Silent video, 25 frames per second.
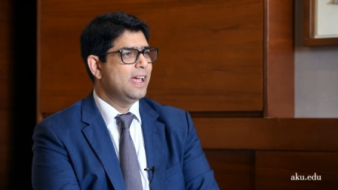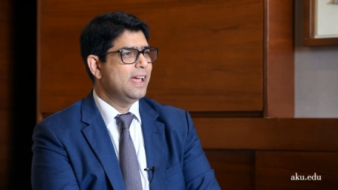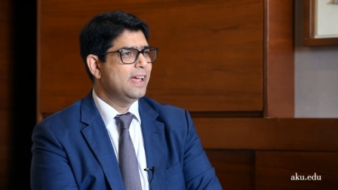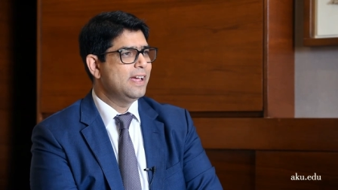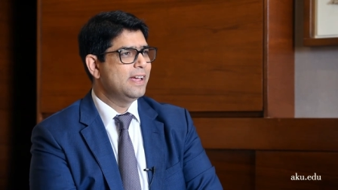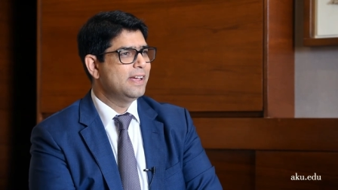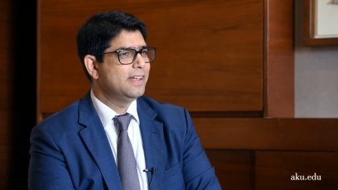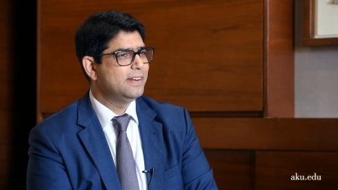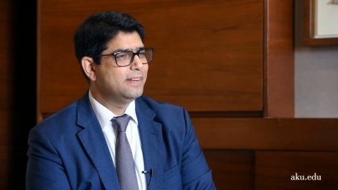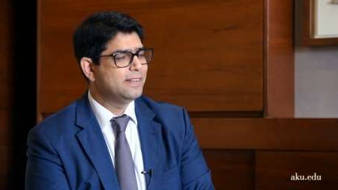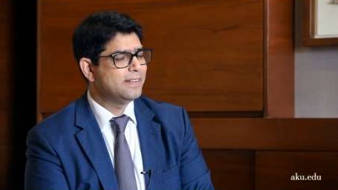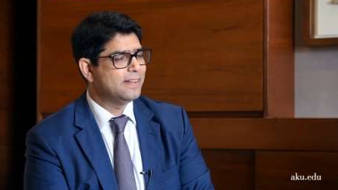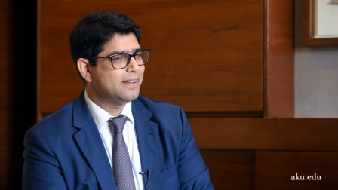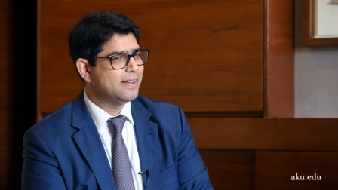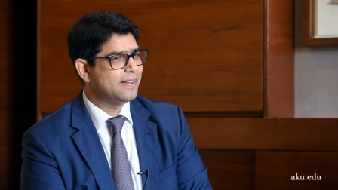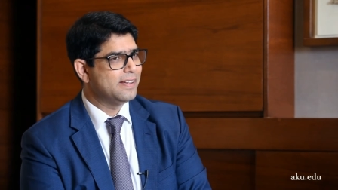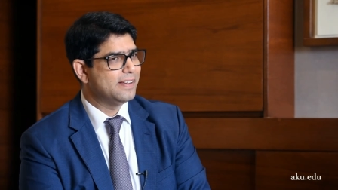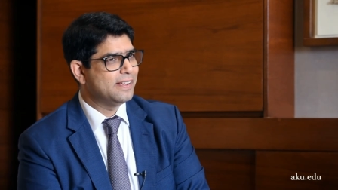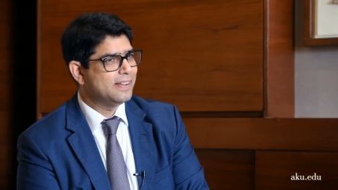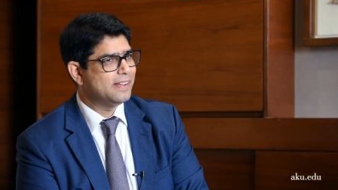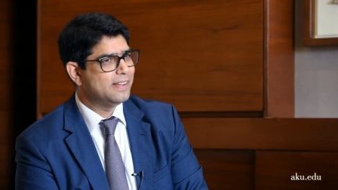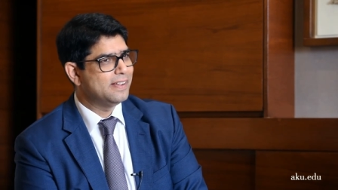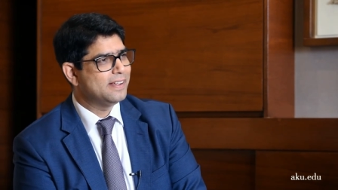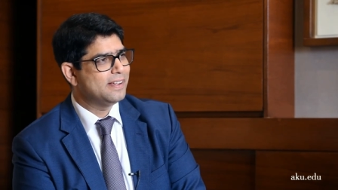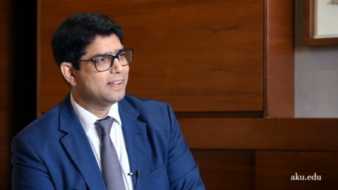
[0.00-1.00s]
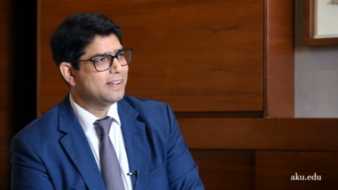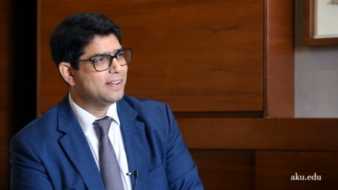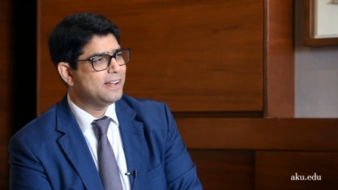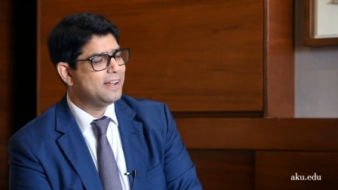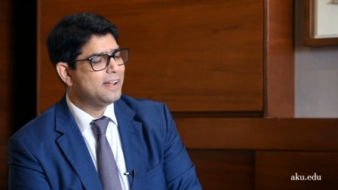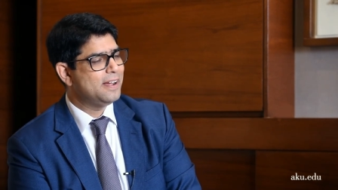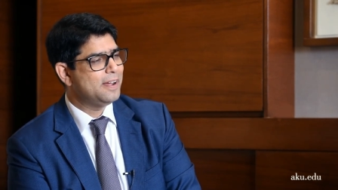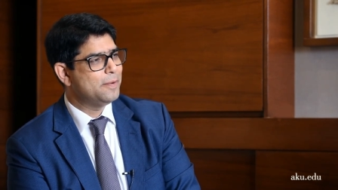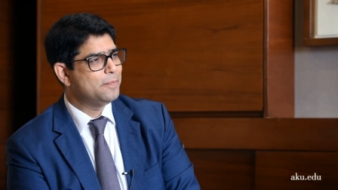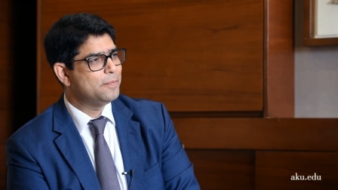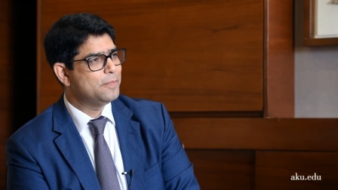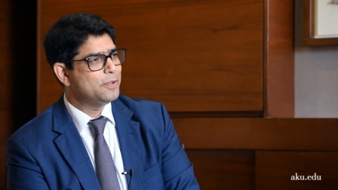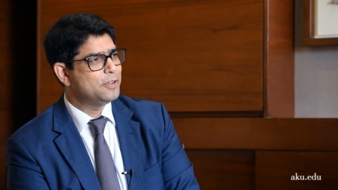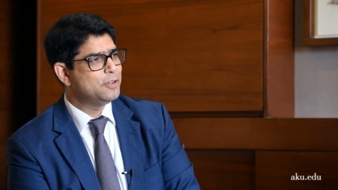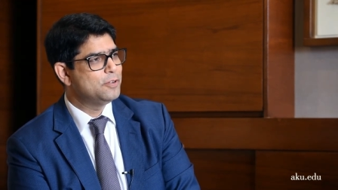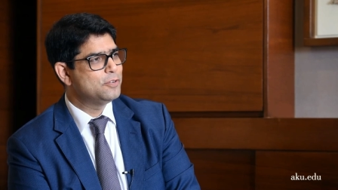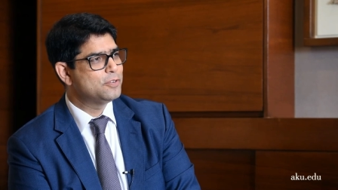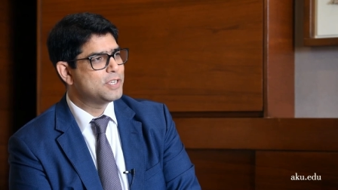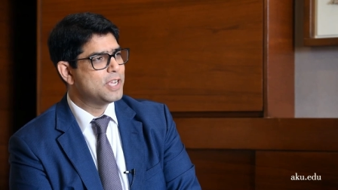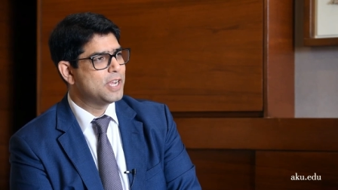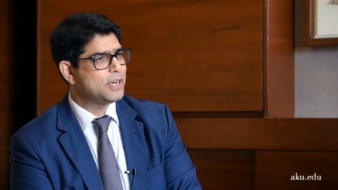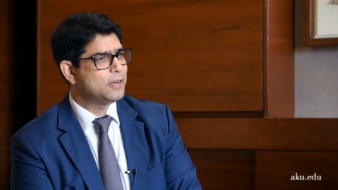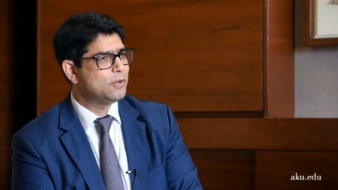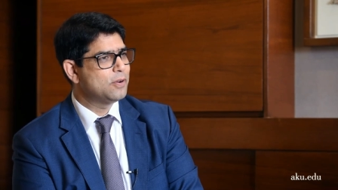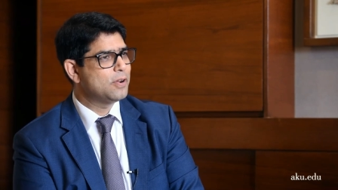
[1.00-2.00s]
and uh, um, you
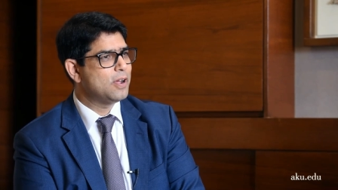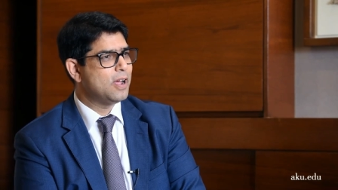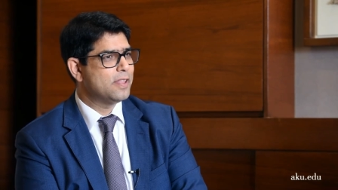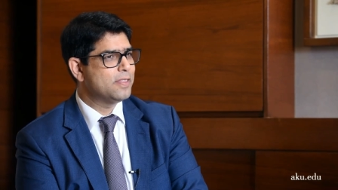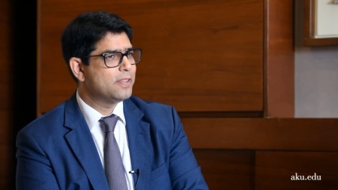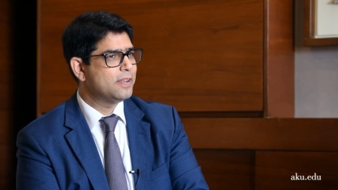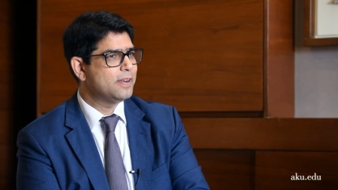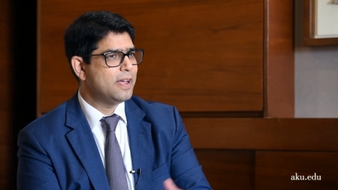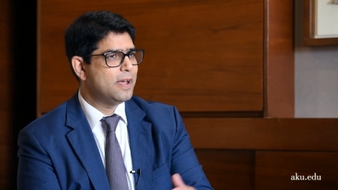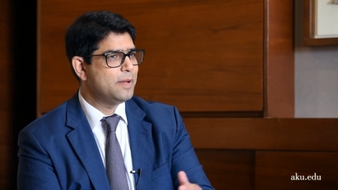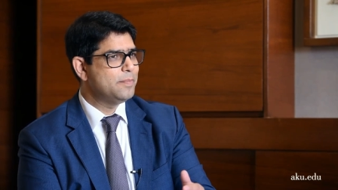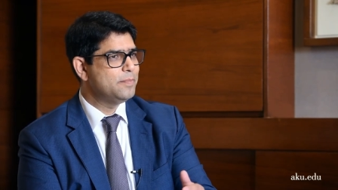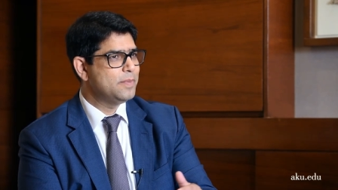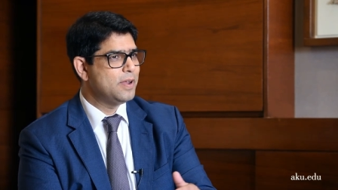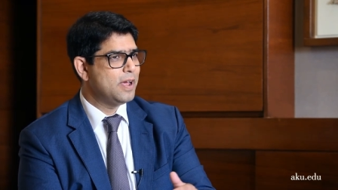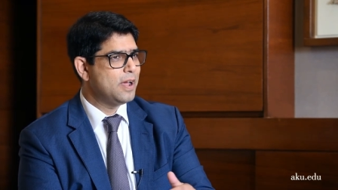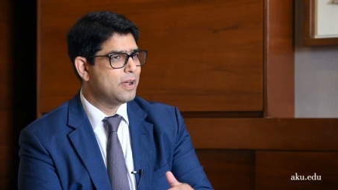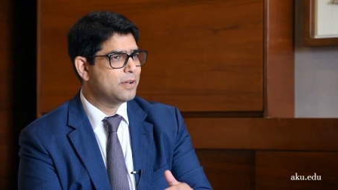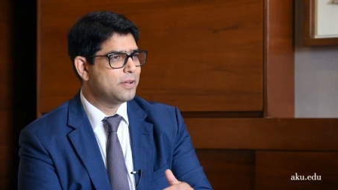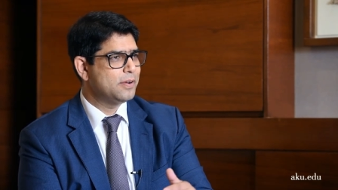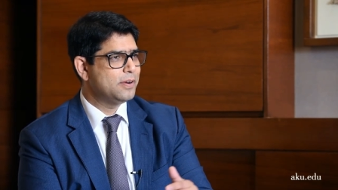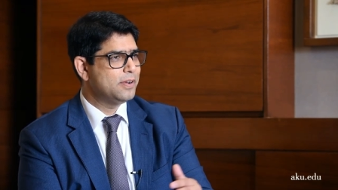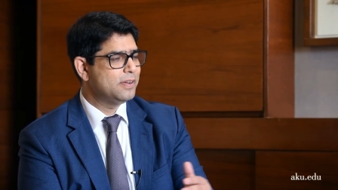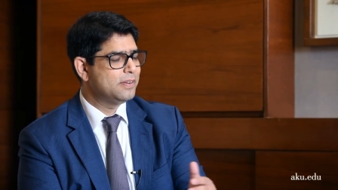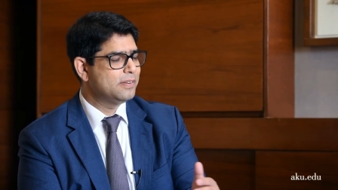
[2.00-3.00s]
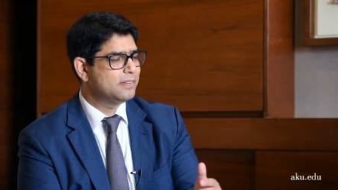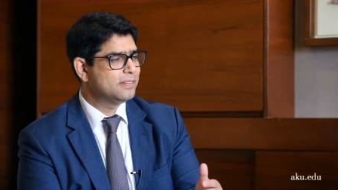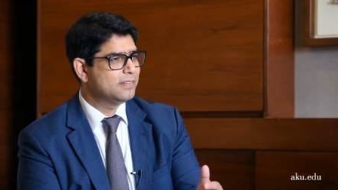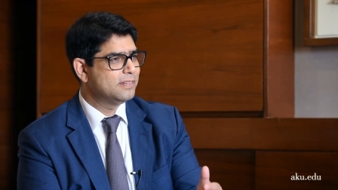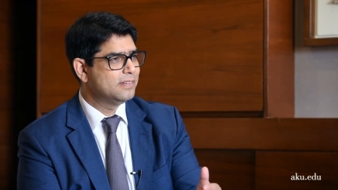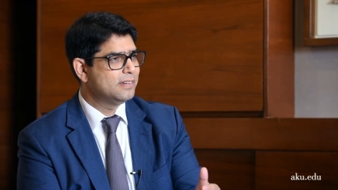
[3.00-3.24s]
said, look, Adil, I'm not going to